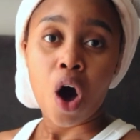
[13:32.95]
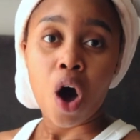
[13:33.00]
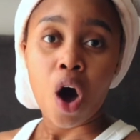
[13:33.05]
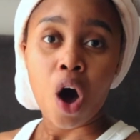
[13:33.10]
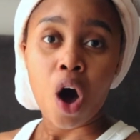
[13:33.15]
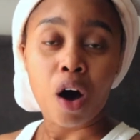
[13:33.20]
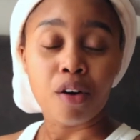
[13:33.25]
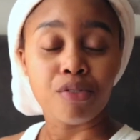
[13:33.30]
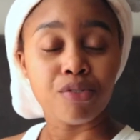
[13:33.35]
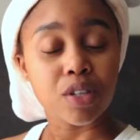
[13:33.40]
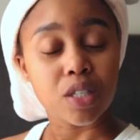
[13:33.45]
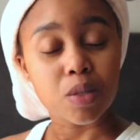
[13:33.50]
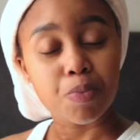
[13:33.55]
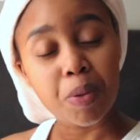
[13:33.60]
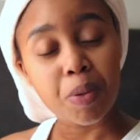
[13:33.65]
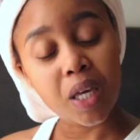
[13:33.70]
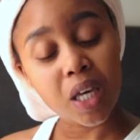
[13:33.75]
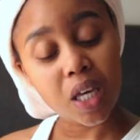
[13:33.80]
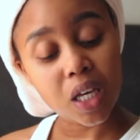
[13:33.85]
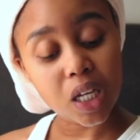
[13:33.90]
of this
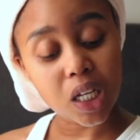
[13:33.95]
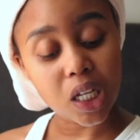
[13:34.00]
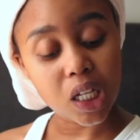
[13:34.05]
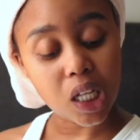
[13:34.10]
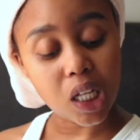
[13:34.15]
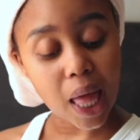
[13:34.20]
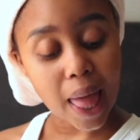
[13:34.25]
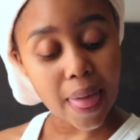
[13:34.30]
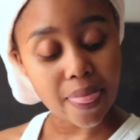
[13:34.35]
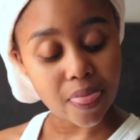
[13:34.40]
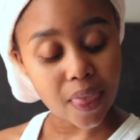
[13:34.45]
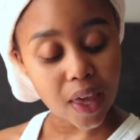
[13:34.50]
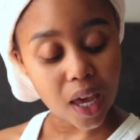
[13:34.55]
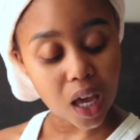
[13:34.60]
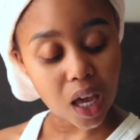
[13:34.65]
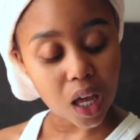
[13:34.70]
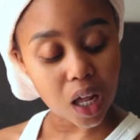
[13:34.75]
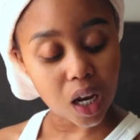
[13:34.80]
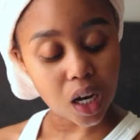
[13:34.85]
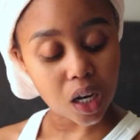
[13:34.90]
peel, and
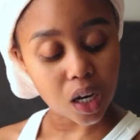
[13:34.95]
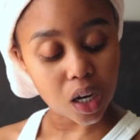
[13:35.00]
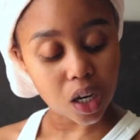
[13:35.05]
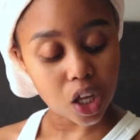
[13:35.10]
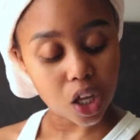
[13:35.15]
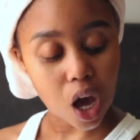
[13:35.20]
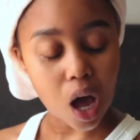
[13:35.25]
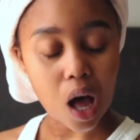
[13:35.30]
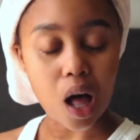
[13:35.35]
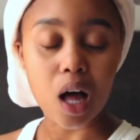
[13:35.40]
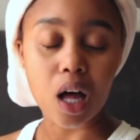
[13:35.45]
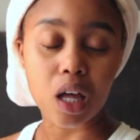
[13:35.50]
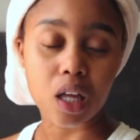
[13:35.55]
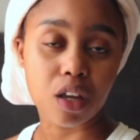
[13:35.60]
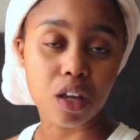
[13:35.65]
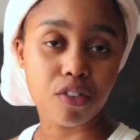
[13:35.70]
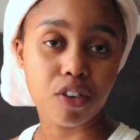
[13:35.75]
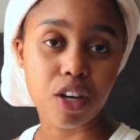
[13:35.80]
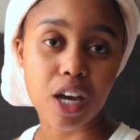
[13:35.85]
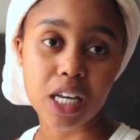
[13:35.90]
then yeah, I'll
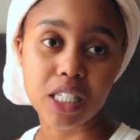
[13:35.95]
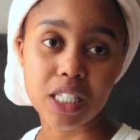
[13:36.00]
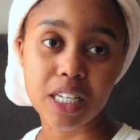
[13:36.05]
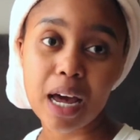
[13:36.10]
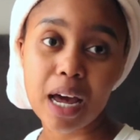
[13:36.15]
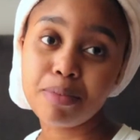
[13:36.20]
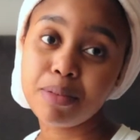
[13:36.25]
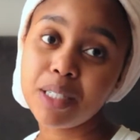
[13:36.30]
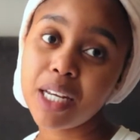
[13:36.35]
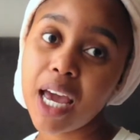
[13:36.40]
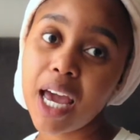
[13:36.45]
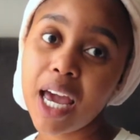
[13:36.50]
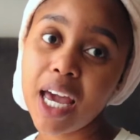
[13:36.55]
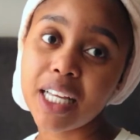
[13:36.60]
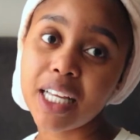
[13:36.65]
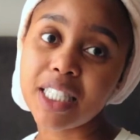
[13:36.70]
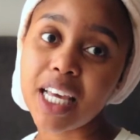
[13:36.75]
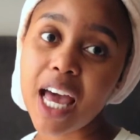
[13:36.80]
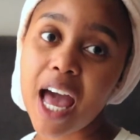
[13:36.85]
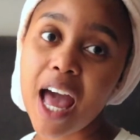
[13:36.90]
give you guys an
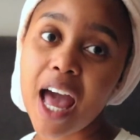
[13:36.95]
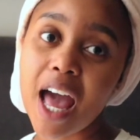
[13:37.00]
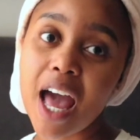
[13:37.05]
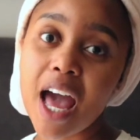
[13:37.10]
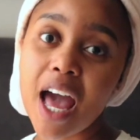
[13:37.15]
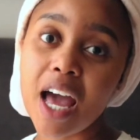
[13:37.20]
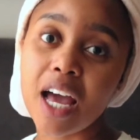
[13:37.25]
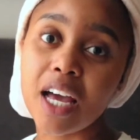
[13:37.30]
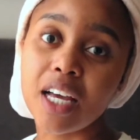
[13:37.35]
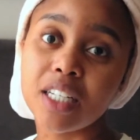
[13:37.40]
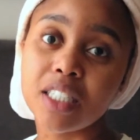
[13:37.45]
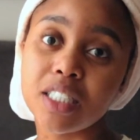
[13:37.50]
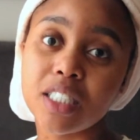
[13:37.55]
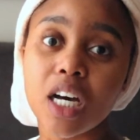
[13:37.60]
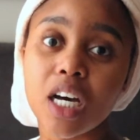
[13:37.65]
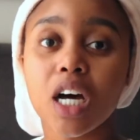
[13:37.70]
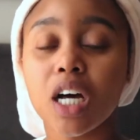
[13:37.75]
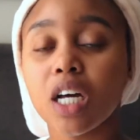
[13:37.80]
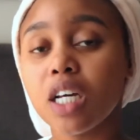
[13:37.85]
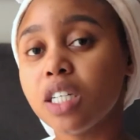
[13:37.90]
update and
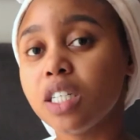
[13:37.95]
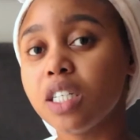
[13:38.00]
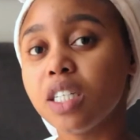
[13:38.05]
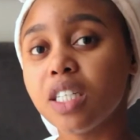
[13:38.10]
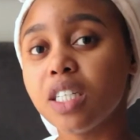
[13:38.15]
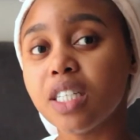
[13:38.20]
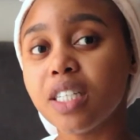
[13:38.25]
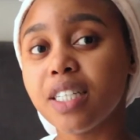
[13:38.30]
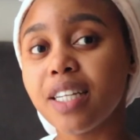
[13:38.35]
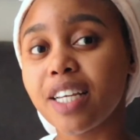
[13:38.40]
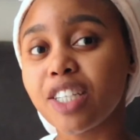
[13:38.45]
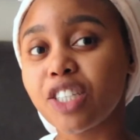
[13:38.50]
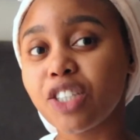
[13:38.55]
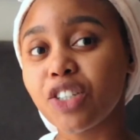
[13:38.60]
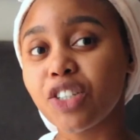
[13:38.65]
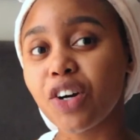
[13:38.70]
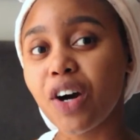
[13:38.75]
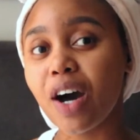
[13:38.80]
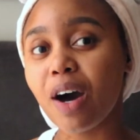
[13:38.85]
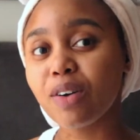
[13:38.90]
let you
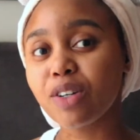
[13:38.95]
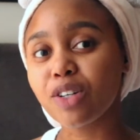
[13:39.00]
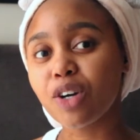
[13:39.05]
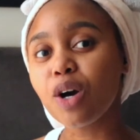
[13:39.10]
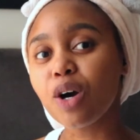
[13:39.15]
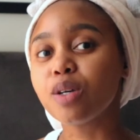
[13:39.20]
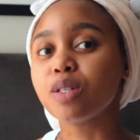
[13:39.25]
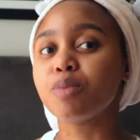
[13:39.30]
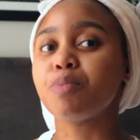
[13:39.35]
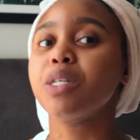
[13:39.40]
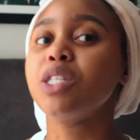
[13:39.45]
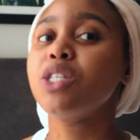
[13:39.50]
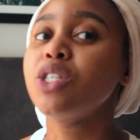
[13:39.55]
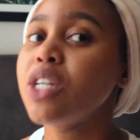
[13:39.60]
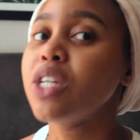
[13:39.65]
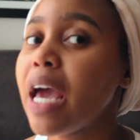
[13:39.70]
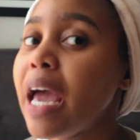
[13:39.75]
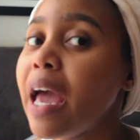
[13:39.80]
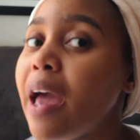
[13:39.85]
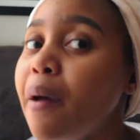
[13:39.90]
know how it goes. But
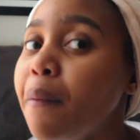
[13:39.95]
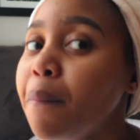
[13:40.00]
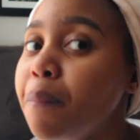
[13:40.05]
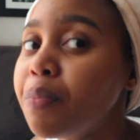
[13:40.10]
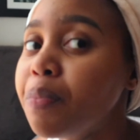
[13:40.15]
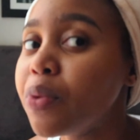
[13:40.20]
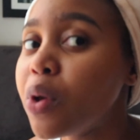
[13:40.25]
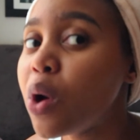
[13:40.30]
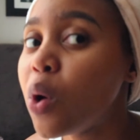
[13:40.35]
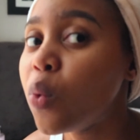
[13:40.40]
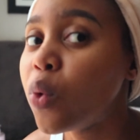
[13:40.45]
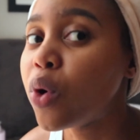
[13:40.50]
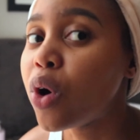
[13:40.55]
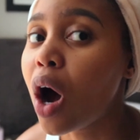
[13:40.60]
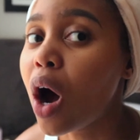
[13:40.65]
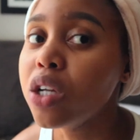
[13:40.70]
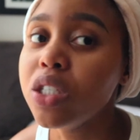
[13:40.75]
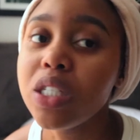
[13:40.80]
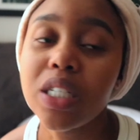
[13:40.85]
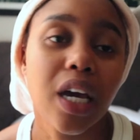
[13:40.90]
today we're
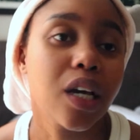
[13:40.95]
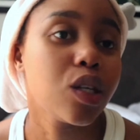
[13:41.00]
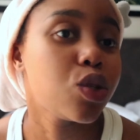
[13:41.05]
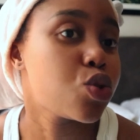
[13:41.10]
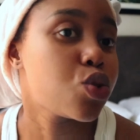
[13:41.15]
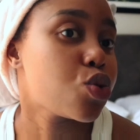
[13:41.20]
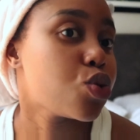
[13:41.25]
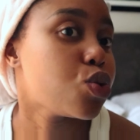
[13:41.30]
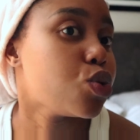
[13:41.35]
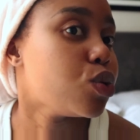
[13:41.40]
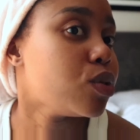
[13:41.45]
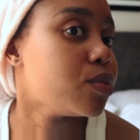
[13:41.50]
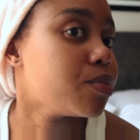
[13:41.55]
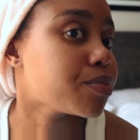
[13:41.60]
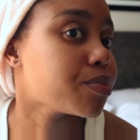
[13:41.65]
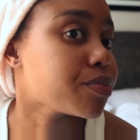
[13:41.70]
on day two,